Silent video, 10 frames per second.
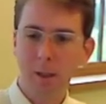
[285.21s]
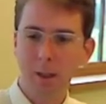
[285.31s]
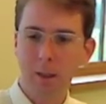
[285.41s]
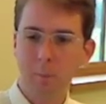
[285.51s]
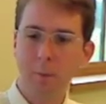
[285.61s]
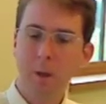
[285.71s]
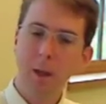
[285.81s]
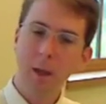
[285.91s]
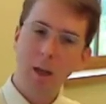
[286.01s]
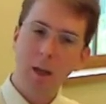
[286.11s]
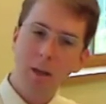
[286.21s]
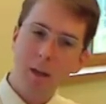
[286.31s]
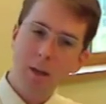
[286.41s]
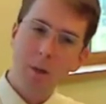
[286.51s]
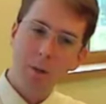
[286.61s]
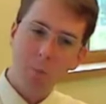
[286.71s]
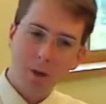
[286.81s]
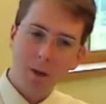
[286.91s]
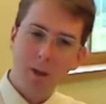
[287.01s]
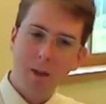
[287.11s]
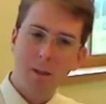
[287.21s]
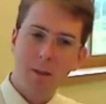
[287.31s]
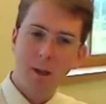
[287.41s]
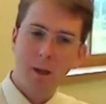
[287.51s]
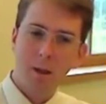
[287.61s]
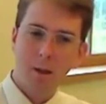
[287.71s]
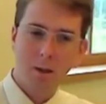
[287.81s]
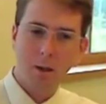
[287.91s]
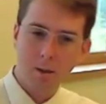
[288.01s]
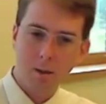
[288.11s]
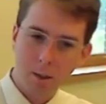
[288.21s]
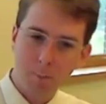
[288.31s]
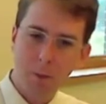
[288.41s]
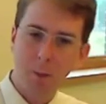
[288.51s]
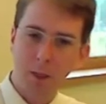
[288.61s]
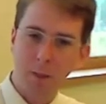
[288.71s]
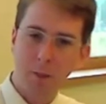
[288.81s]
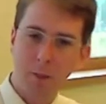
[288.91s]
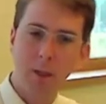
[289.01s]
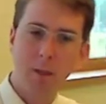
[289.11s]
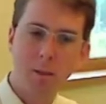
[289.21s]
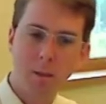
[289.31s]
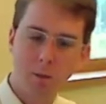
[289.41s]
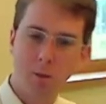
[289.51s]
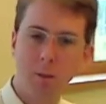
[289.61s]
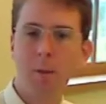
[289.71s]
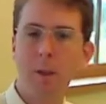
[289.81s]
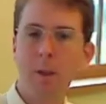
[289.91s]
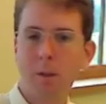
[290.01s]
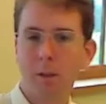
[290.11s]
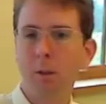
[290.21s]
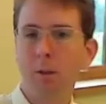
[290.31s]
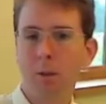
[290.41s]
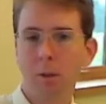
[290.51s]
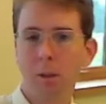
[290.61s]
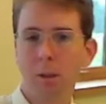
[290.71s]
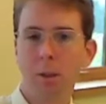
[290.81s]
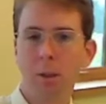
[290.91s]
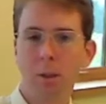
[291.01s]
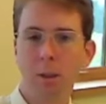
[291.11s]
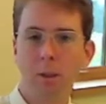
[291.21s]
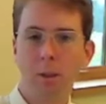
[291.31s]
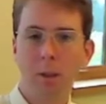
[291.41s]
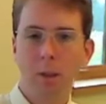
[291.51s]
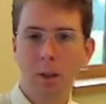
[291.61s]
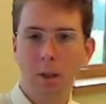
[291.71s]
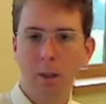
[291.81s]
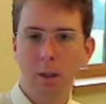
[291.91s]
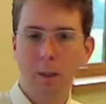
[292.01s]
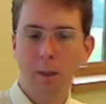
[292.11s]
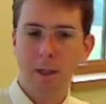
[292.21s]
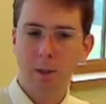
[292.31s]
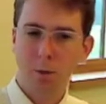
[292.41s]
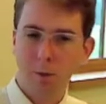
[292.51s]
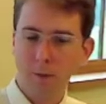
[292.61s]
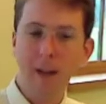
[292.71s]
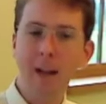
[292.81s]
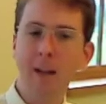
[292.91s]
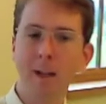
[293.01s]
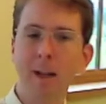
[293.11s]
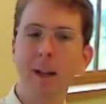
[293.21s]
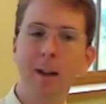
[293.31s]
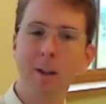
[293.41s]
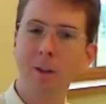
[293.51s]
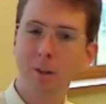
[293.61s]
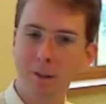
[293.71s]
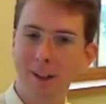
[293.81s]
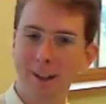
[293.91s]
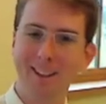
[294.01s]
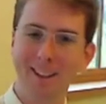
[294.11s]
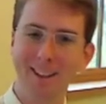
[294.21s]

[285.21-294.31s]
But one of the things that they're constantly bumping up against is sort of institutional inertia, and that's sort of the anti-hacker, right?